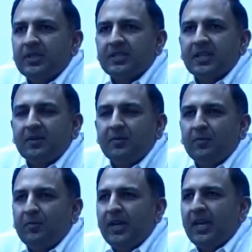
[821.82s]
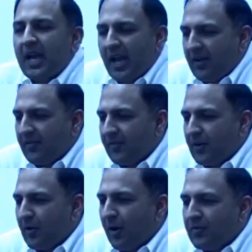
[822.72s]
which is we have
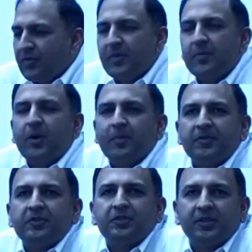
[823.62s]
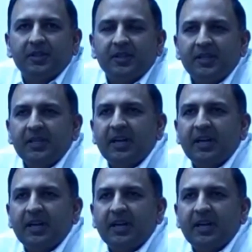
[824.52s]
gone from the proposition